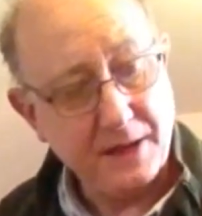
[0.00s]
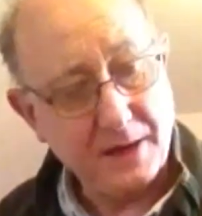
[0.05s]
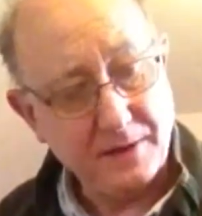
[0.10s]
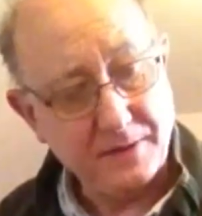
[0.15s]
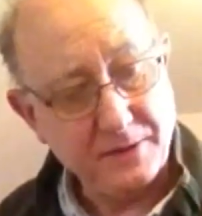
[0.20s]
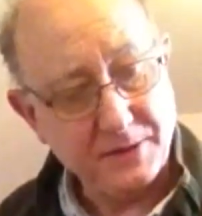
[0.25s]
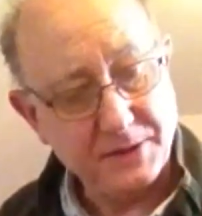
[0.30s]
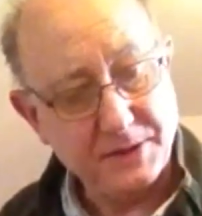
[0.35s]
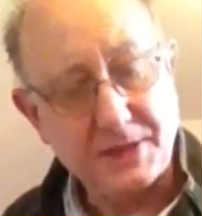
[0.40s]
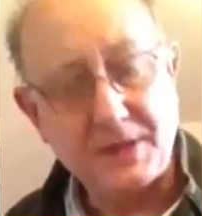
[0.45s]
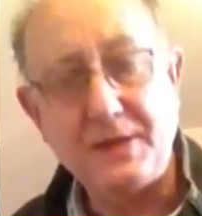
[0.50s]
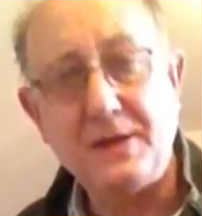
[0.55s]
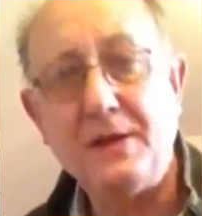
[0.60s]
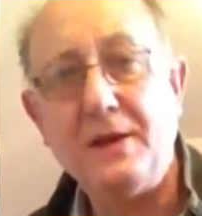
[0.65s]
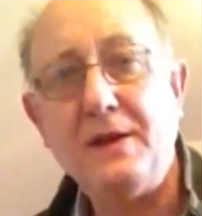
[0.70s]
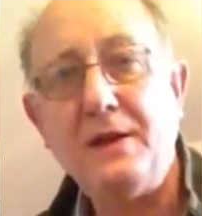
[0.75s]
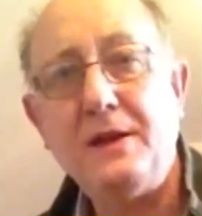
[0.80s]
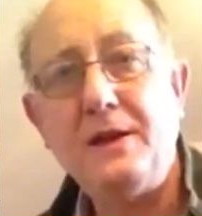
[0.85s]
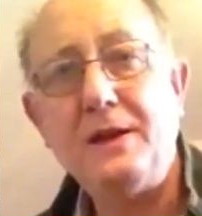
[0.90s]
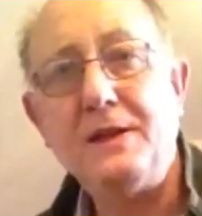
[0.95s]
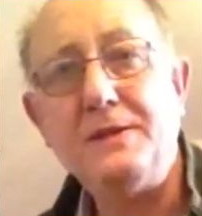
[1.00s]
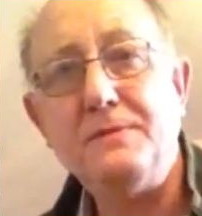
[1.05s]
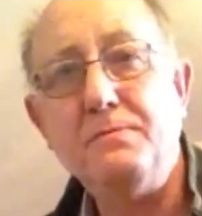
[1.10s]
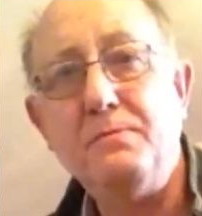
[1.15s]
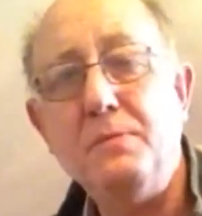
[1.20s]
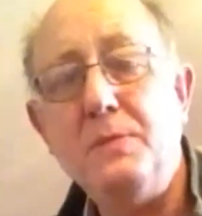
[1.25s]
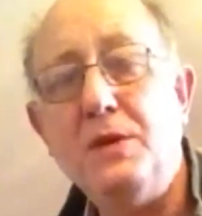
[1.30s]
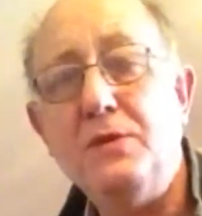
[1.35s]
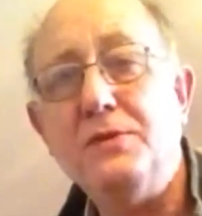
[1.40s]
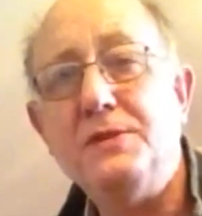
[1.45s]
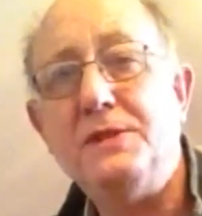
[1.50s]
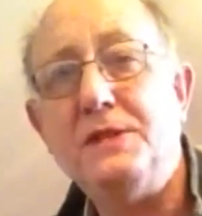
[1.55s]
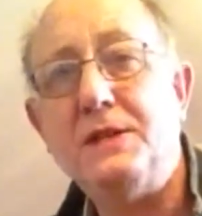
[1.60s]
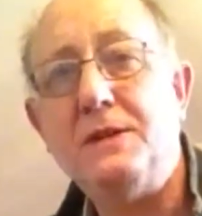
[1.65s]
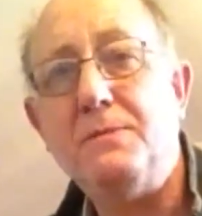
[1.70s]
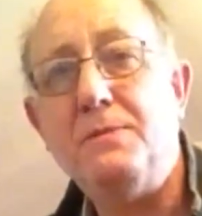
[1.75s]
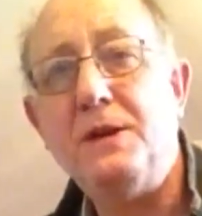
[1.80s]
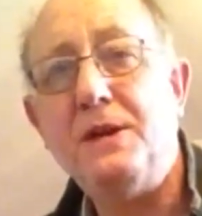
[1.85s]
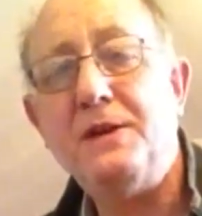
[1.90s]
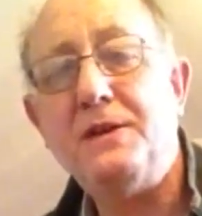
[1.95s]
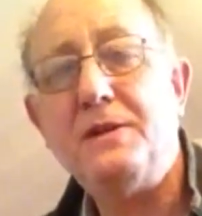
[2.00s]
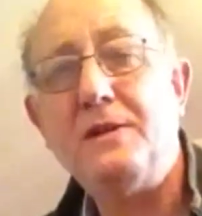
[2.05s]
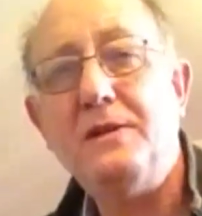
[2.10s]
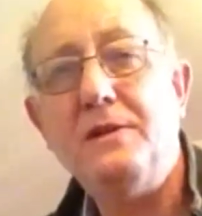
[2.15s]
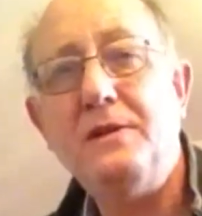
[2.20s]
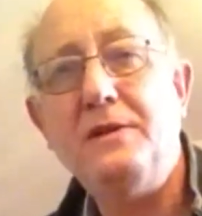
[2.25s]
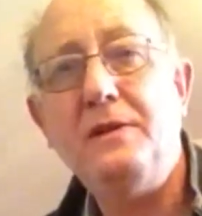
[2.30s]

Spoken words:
there and just mutes it a bit.